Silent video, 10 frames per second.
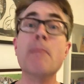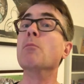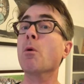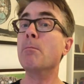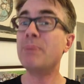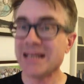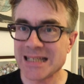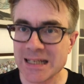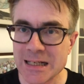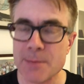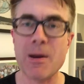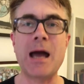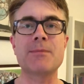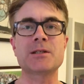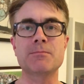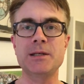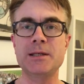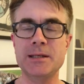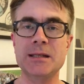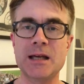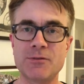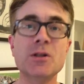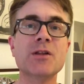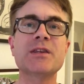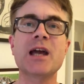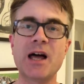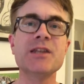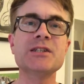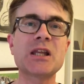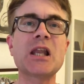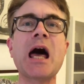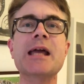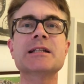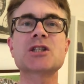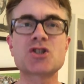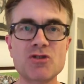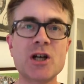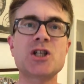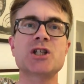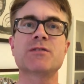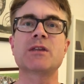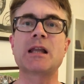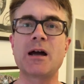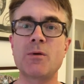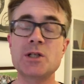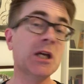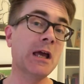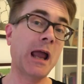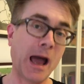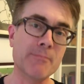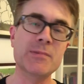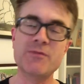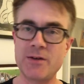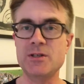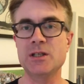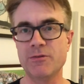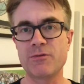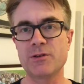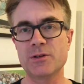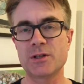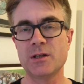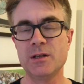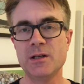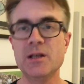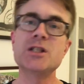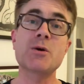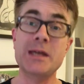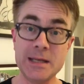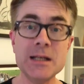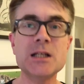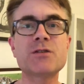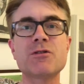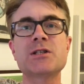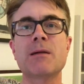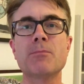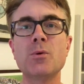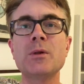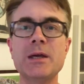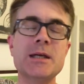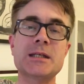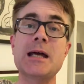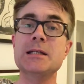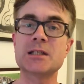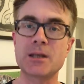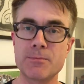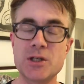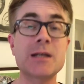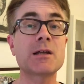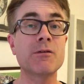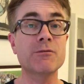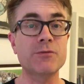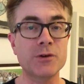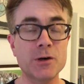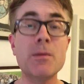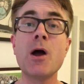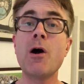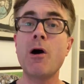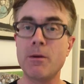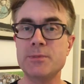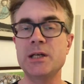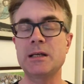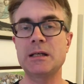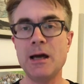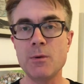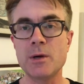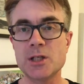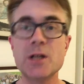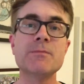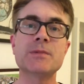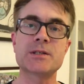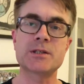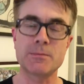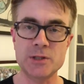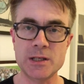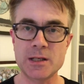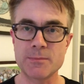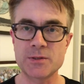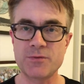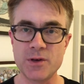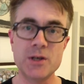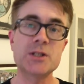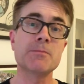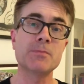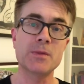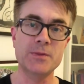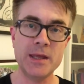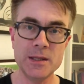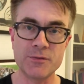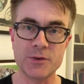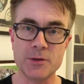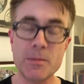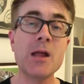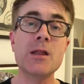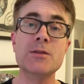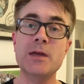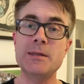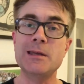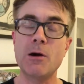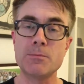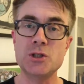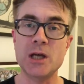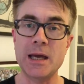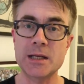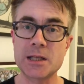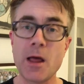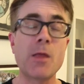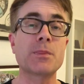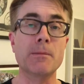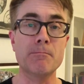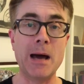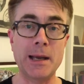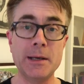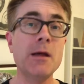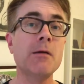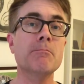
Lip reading: More basically, perhaps at beginning level, the underlying structures of the language can be very different. So English, for example, is a subject, verb, object language. The subject comes first, then the verb, then the object. The man